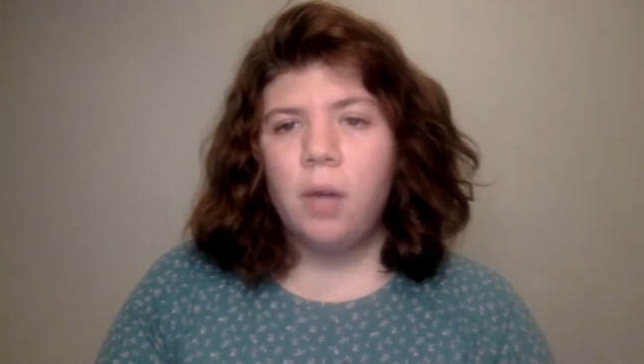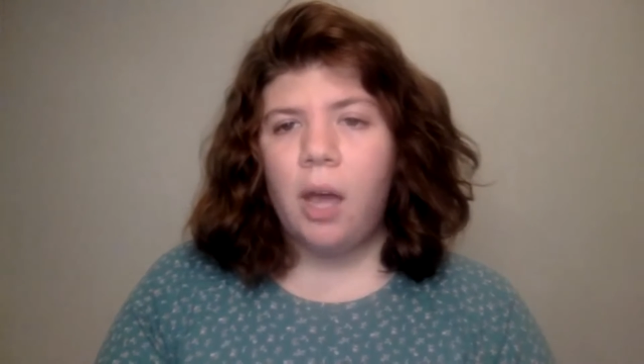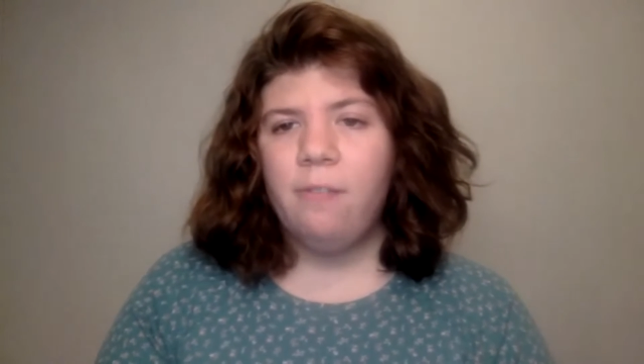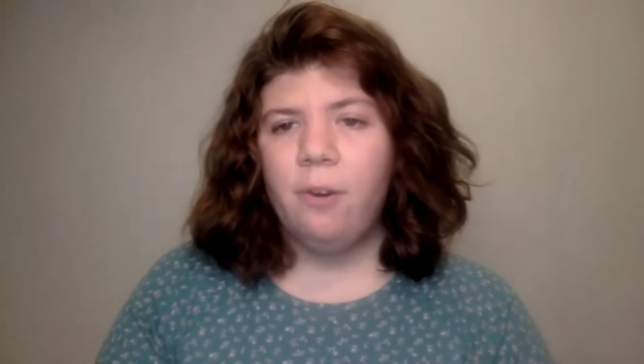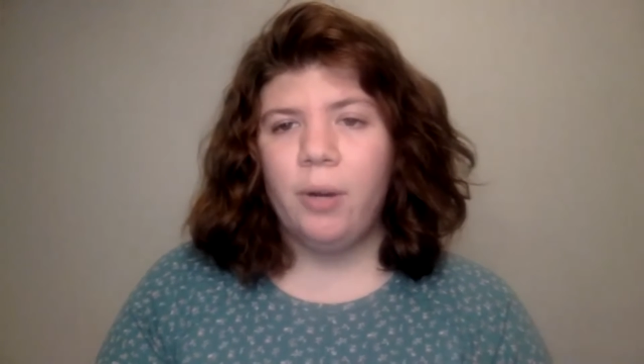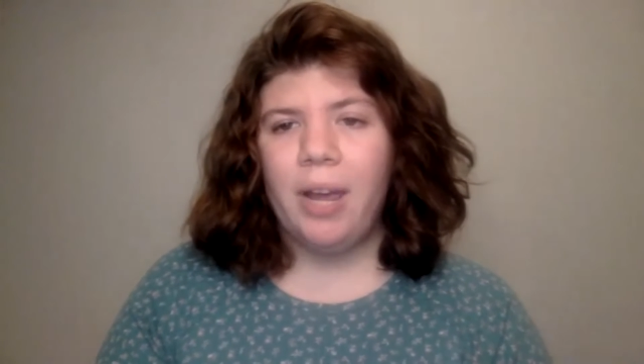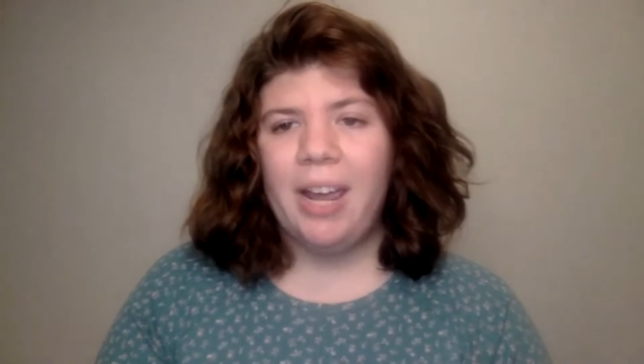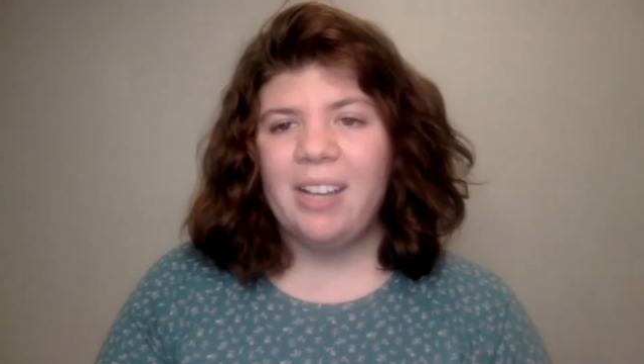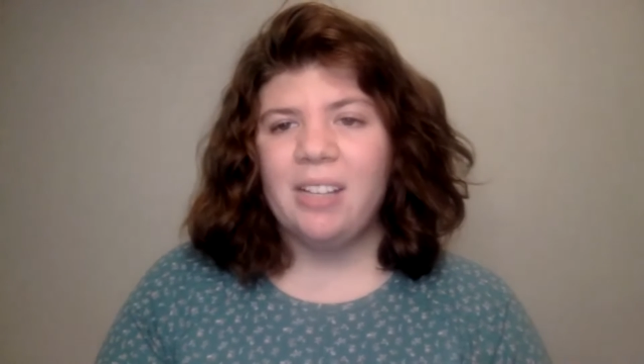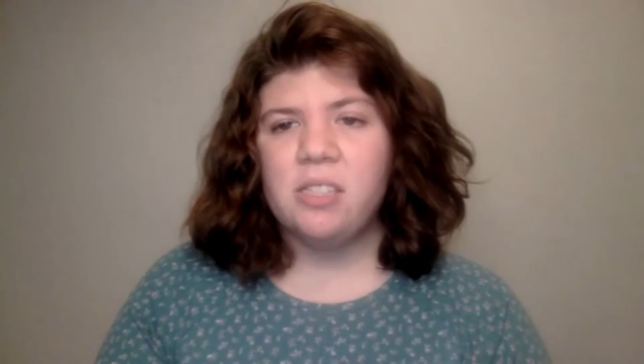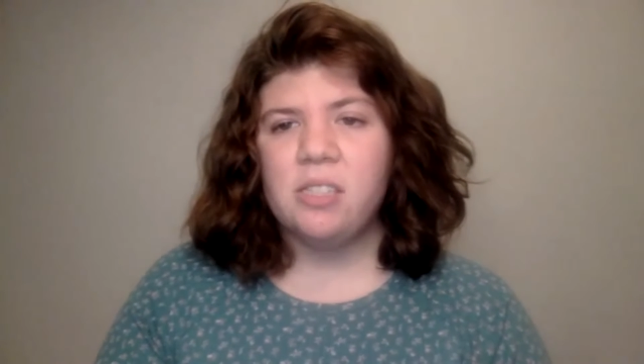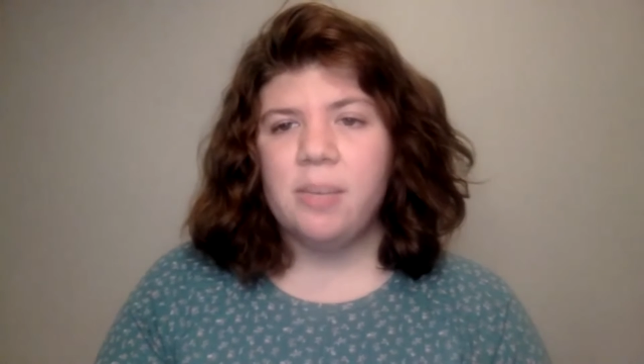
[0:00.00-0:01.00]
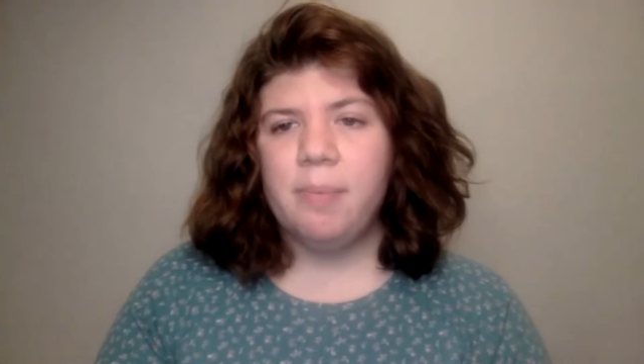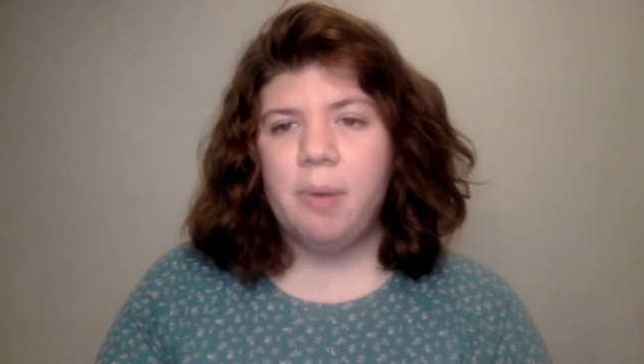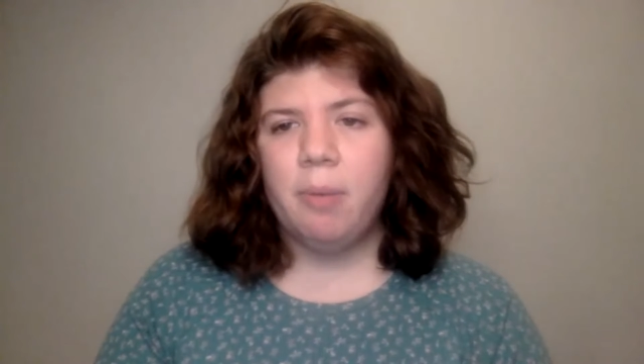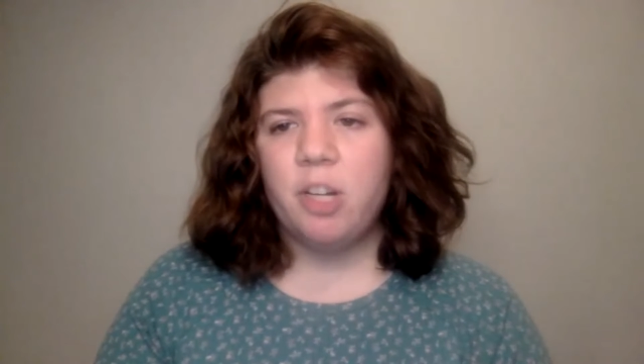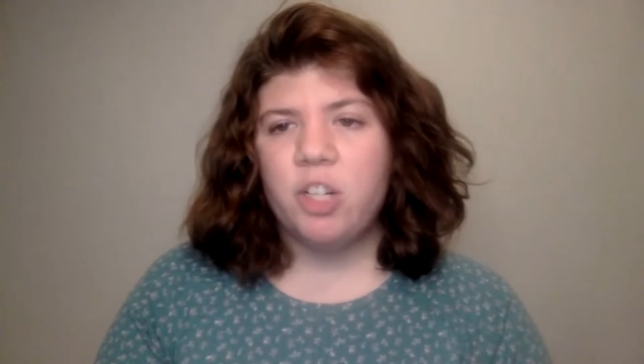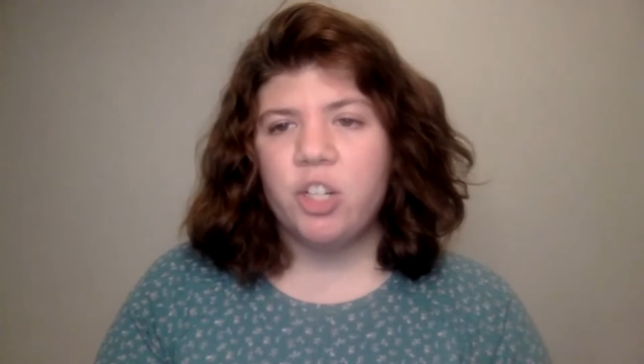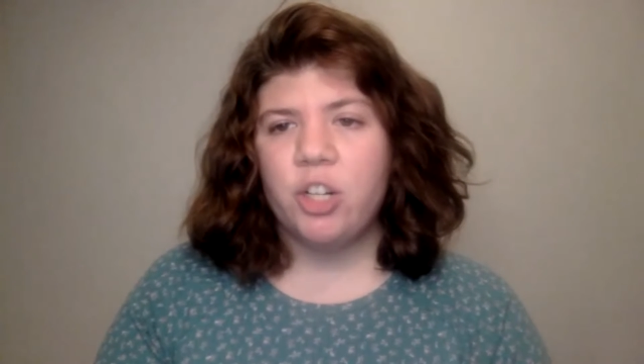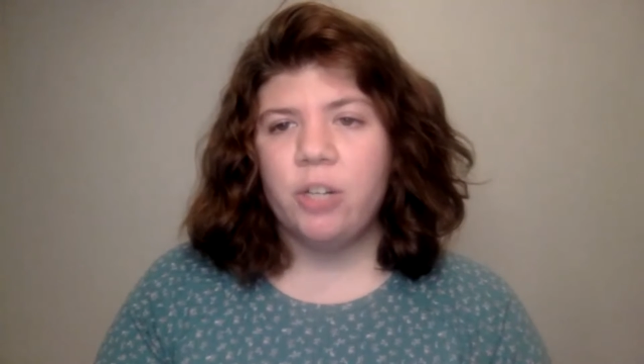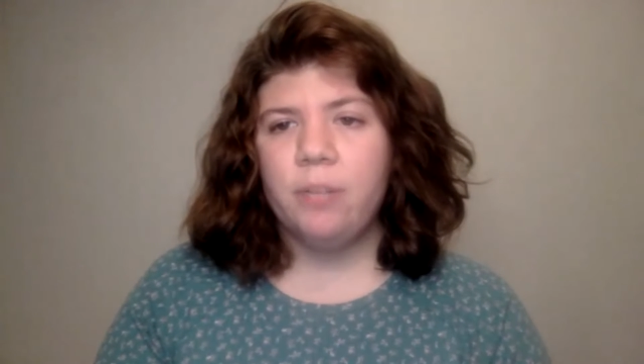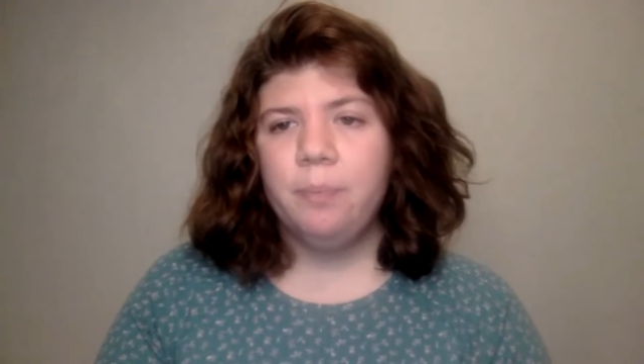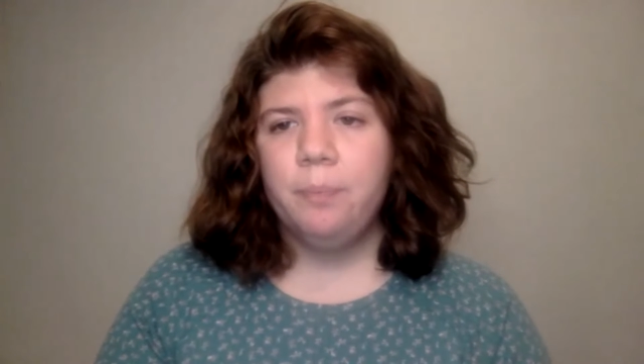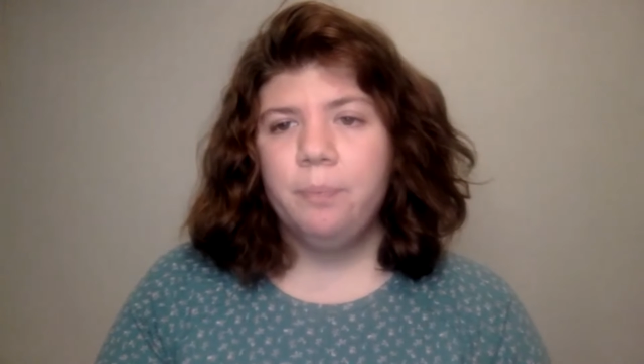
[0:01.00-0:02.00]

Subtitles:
I felt a hand slip up my shirt.